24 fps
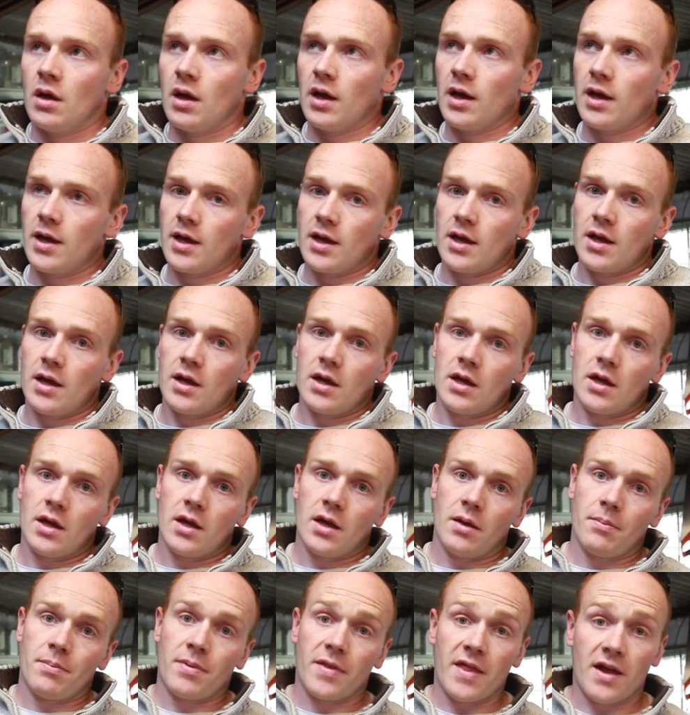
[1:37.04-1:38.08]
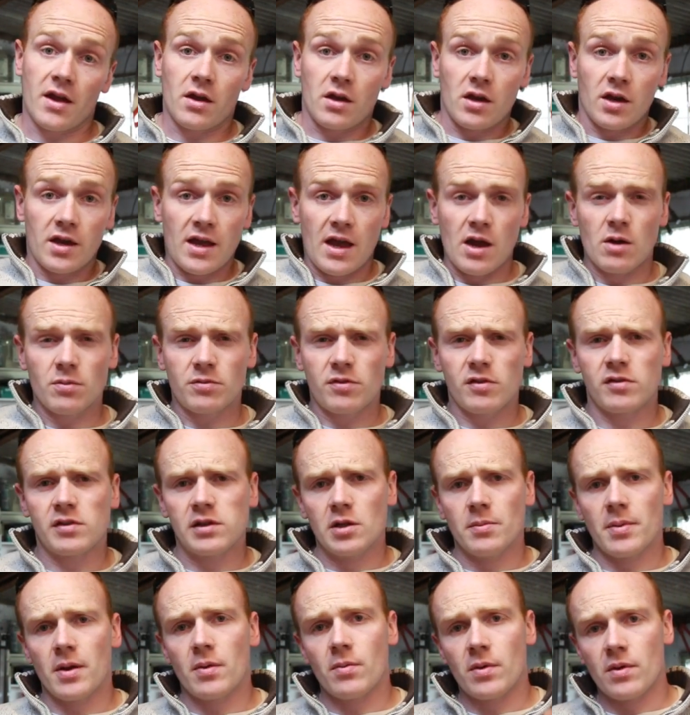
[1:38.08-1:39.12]
But that kind of helped us a
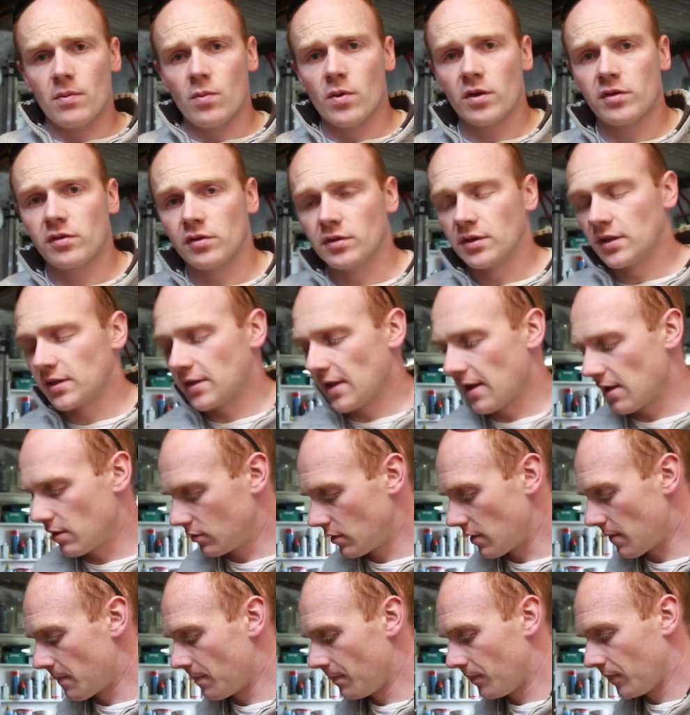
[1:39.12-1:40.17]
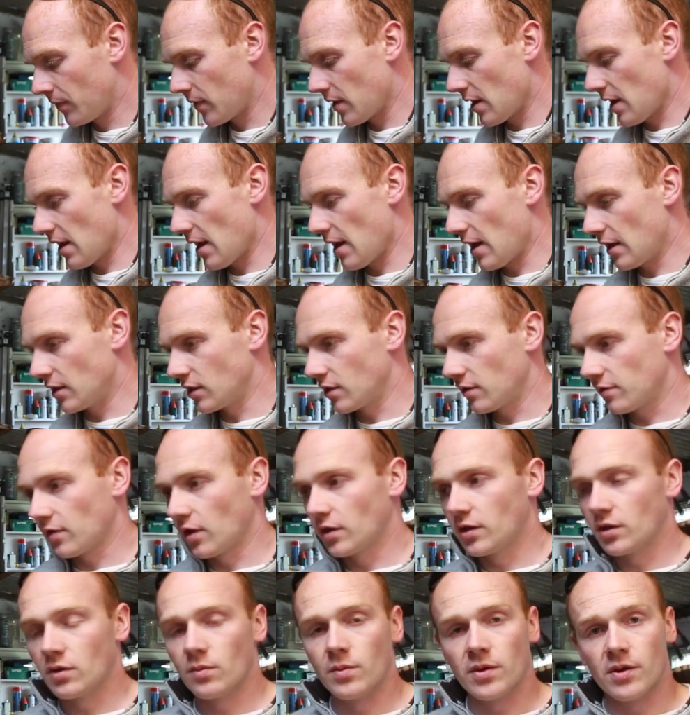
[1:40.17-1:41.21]
little bit. We whittled it down and
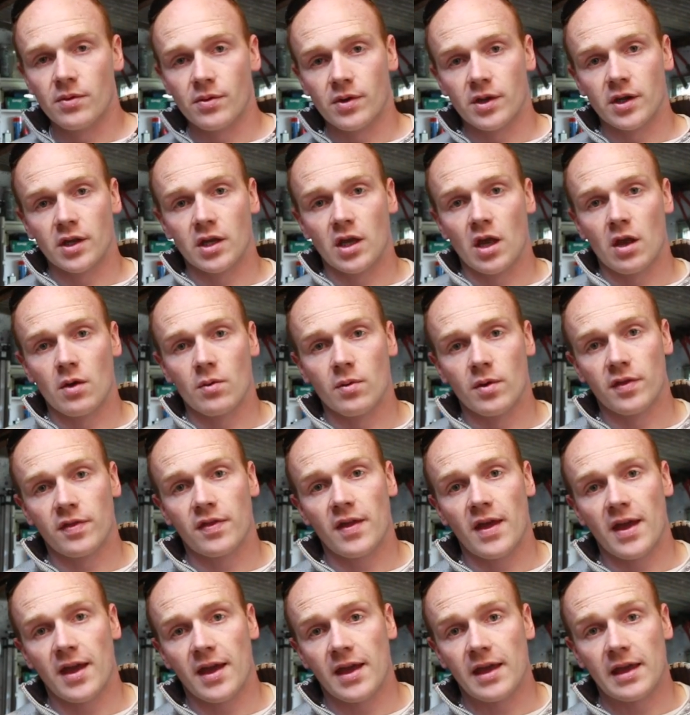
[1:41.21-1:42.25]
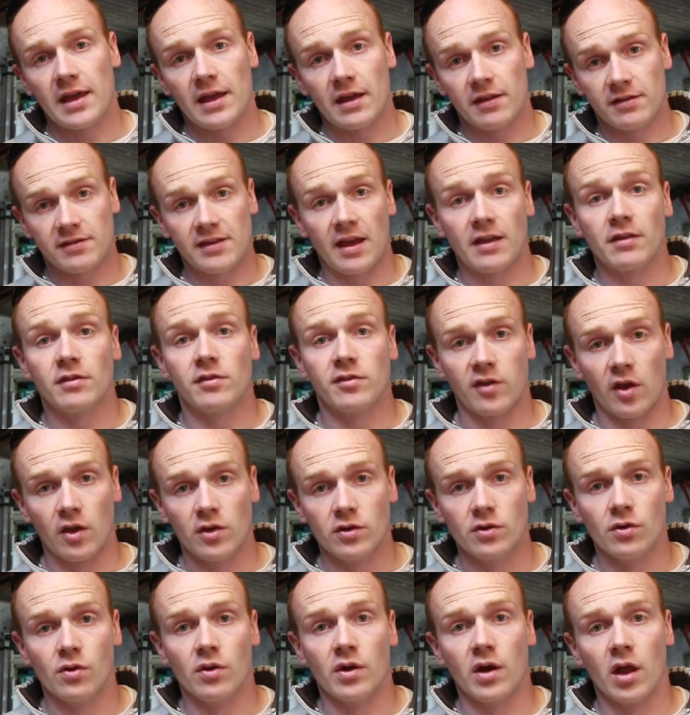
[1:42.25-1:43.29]
decided that we were going to go with a
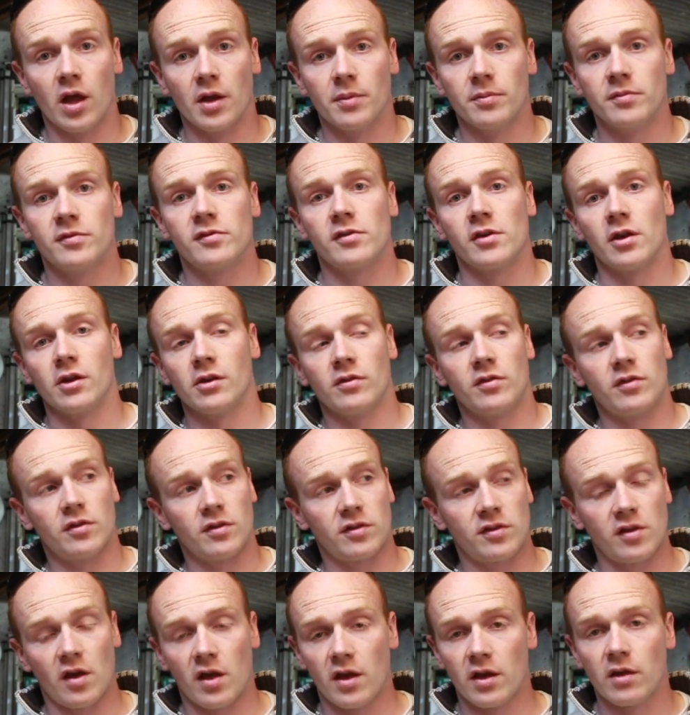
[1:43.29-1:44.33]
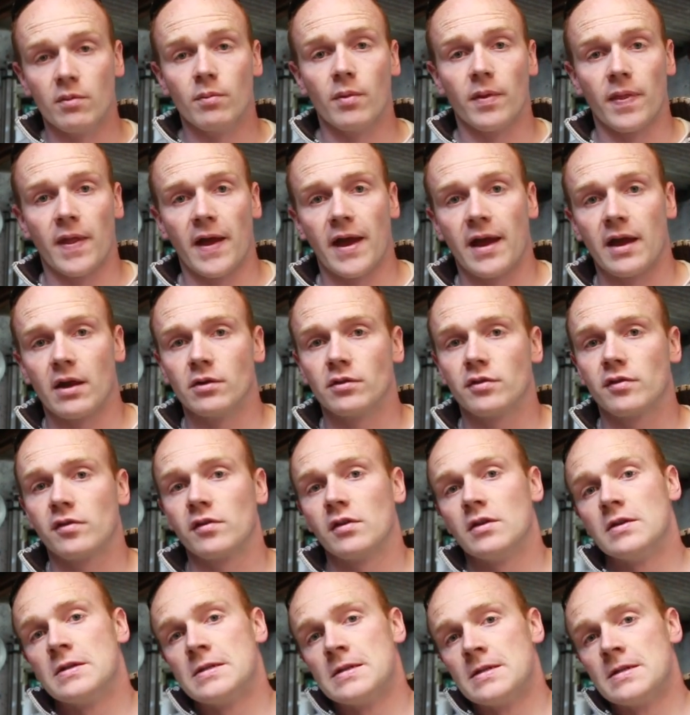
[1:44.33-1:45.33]
sandstone or a limestone to tie in with the house.